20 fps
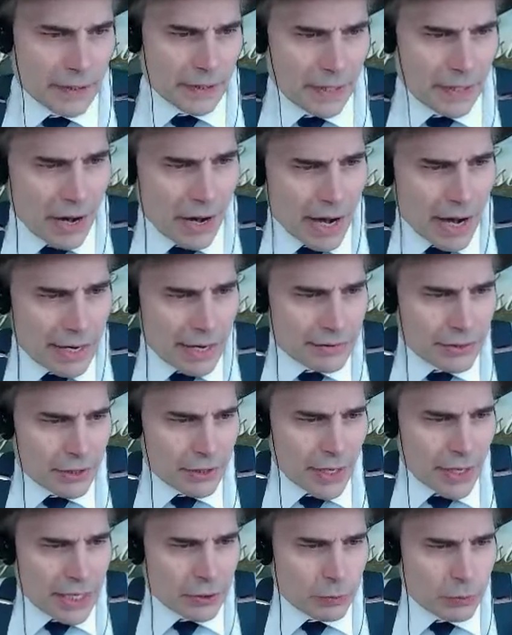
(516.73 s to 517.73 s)
All right, so
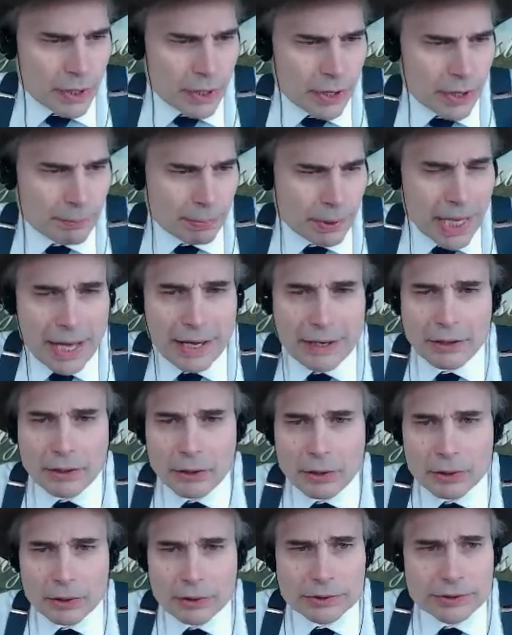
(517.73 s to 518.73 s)
that's one of the plot
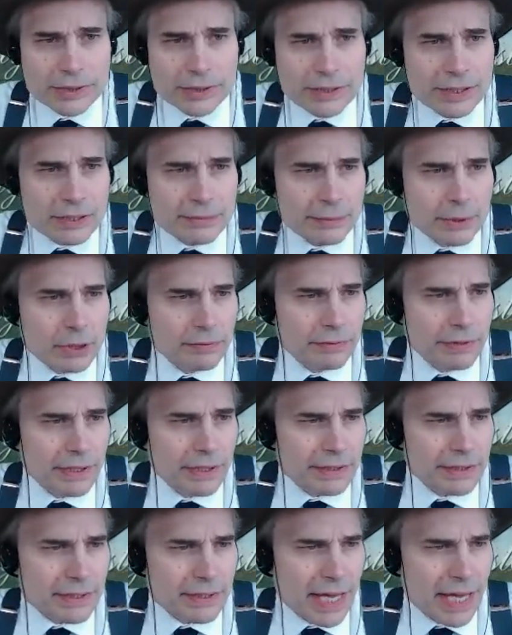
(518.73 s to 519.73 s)
holes in this movie,
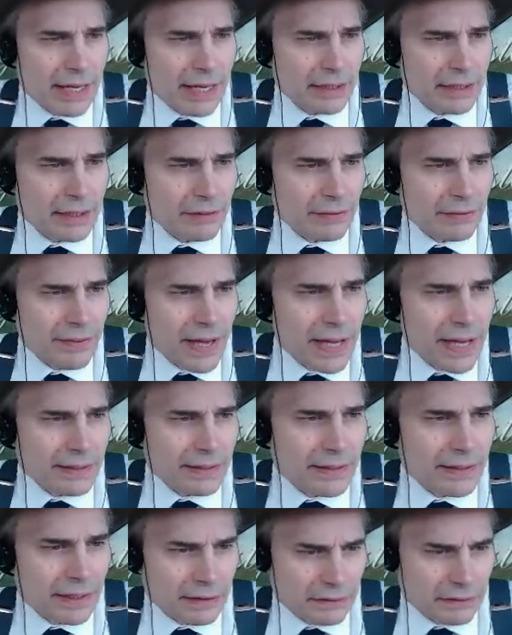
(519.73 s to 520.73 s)
is that the fact
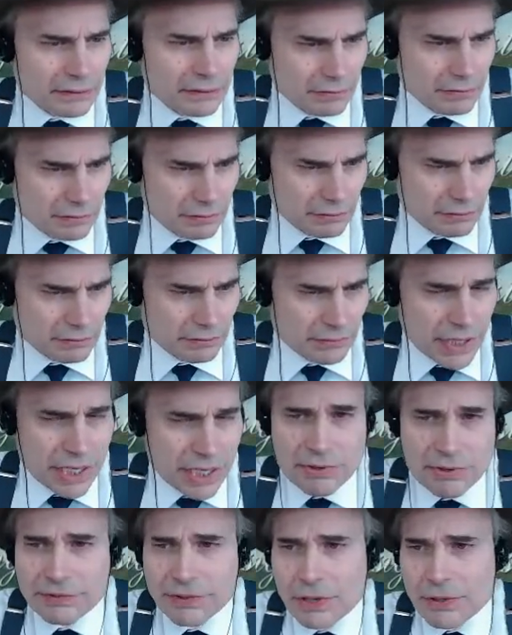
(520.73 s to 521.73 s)
that he
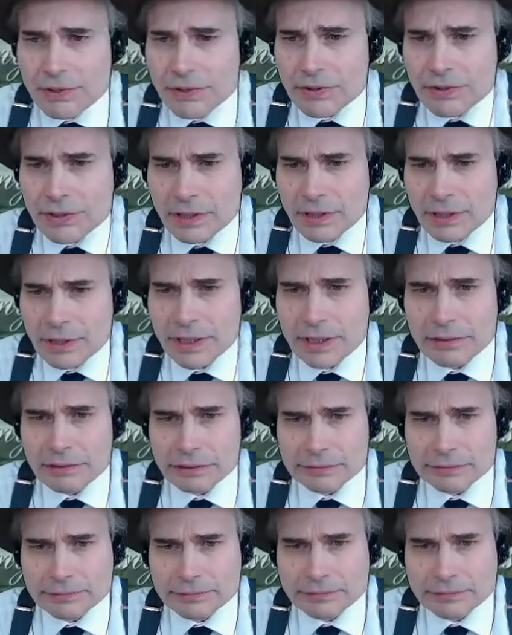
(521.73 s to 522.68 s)
refuses to leave.